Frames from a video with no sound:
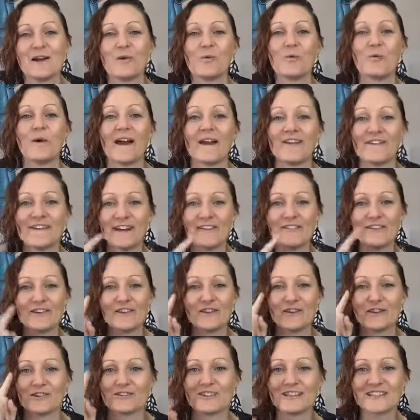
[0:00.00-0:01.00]
Wherever
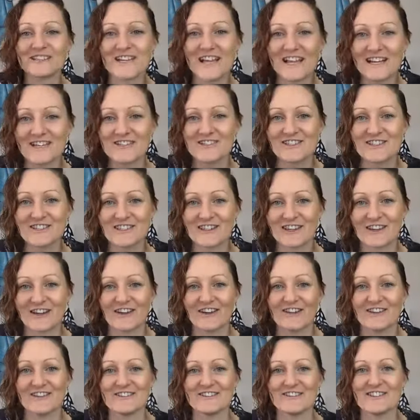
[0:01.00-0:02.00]
your attention
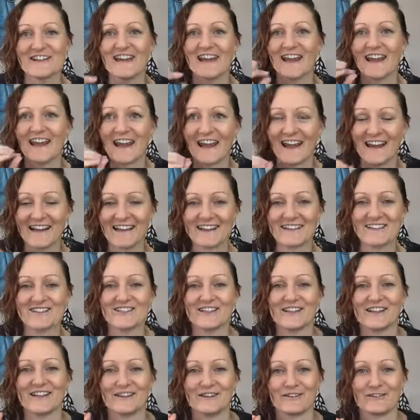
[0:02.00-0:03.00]
goes,
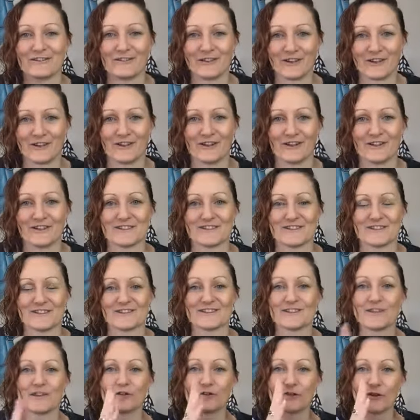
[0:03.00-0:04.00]
energy flows.
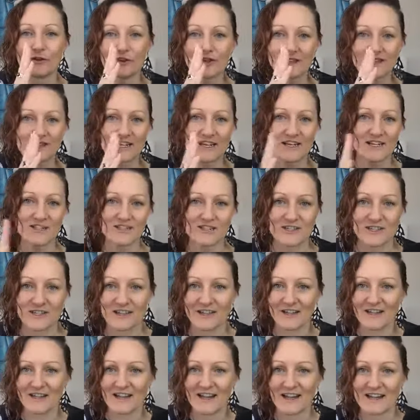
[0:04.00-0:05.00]
So if your
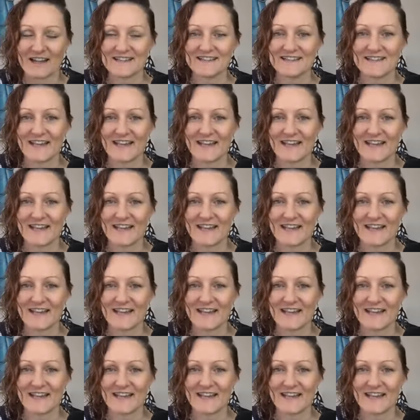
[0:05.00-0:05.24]
attention is